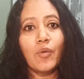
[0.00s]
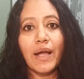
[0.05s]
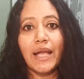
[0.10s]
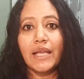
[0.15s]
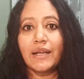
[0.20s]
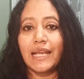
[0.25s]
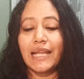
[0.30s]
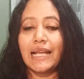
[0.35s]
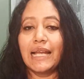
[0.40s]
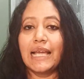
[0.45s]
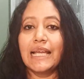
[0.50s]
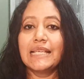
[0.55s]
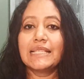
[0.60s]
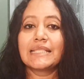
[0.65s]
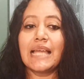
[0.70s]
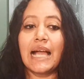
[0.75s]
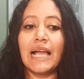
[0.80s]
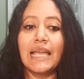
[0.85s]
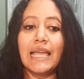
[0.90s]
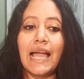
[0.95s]
I
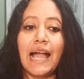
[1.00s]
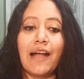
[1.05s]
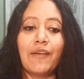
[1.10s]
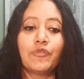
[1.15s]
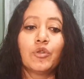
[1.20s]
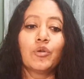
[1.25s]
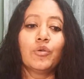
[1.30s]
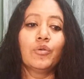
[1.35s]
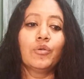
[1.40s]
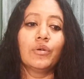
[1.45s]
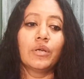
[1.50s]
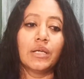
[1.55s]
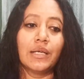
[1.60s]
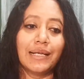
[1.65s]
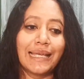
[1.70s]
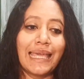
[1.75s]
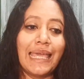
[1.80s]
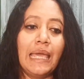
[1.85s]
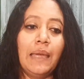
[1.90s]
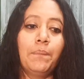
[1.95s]
realized I have
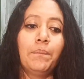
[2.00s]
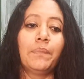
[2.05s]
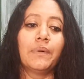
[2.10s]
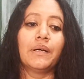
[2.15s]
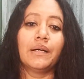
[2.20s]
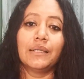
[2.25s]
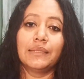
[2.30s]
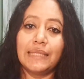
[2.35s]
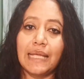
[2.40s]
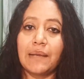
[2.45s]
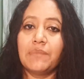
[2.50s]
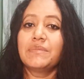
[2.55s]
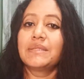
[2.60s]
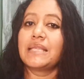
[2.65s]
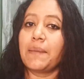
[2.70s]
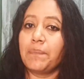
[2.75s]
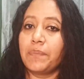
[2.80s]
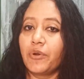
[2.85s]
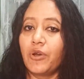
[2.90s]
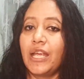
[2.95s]
to keep them
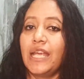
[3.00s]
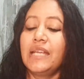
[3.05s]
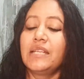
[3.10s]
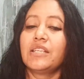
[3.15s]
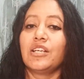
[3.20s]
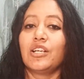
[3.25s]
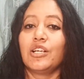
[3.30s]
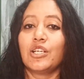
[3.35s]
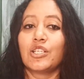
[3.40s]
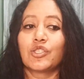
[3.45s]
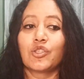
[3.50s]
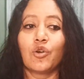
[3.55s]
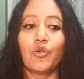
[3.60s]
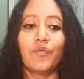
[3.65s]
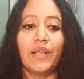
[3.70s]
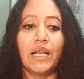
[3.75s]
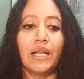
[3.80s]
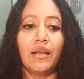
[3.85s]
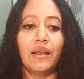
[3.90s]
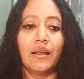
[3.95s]
separate, so
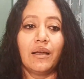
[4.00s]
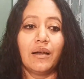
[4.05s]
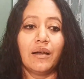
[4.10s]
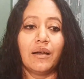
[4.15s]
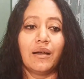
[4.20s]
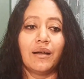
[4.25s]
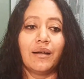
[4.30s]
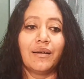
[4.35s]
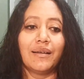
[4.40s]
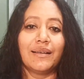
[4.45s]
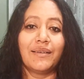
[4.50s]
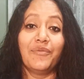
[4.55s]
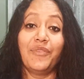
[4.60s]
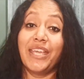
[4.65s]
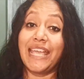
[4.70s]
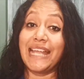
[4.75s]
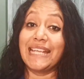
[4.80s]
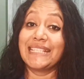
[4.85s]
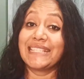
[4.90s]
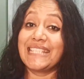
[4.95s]

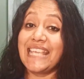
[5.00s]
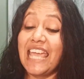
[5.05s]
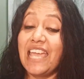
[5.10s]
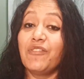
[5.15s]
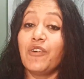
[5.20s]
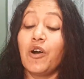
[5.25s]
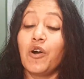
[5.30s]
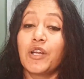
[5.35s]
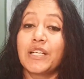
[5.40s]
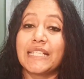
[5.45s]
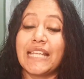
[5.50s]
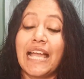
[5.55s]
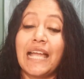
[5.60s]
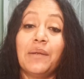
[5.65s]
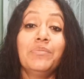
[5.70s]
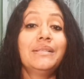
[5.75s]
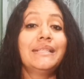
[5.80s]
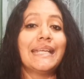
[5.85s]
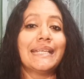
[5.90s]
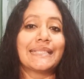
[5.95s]
we can save our
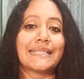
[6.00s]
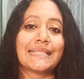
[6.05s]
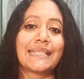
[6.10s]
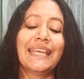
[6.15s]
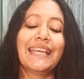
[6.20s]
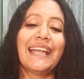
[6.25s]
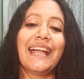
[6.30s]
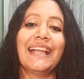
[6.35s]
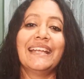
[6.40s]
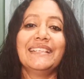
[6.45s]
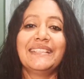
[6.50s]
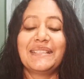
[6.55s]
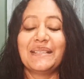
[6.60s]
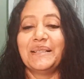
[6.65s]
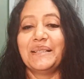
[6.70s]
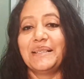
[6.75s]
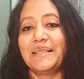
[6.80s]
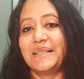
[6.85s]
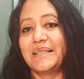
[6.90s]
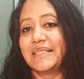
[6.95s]
time testing and
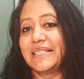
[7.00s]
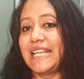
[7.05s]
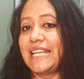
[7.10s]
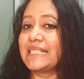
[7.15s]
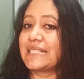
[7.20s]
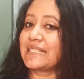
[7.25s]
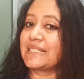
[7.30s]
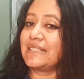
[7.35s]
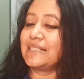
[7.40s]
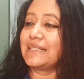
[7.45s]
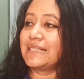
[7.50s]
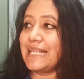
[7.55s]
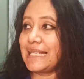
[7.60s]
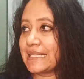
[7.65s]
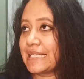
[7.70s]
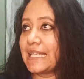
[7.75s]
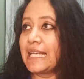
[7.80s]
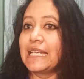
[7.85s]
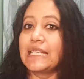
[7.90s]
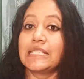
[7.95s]

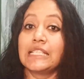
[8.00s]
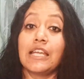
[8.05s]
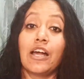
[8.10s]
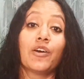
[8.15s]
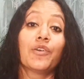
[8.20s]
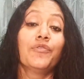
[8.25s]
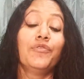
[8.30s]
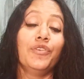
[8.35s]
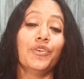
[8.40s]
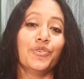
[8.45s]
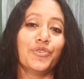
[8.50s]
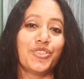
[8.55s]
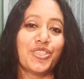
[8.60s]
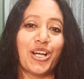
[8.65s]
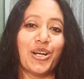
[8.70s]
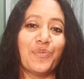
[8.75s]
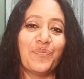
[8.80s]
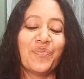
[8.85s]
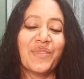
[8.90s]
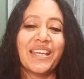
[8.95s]
testing it in our
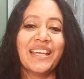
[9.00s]
future.